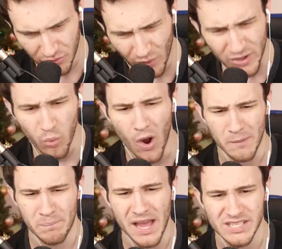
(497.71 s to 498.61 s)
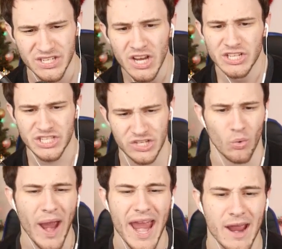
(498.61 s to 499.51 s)
What do you want, pest?
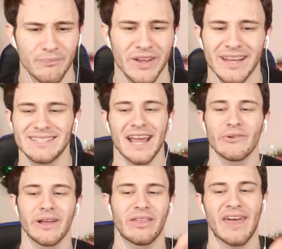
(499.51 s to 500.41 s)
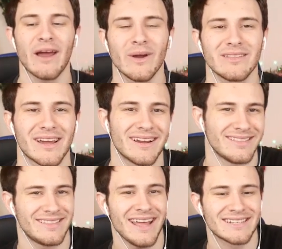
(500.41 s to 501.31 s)
Scram! Like, exactly like that right there.
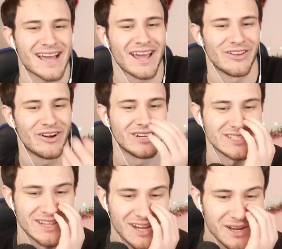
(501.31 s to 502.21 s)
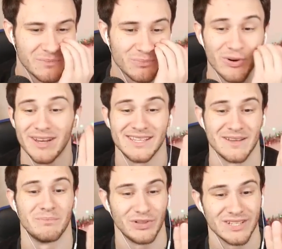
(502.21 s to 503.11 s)
That dialogue is pretty
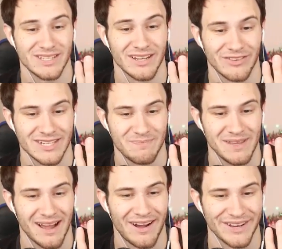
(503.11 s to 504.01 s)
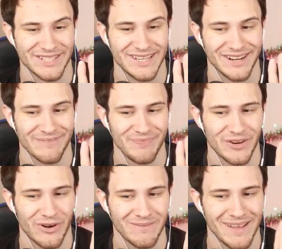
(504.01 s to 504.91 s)
simplistic, let's be honest here. You
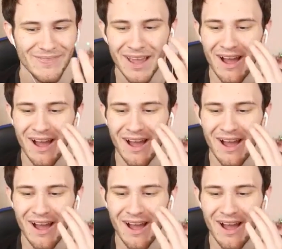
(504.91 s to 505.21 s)
know what I mean?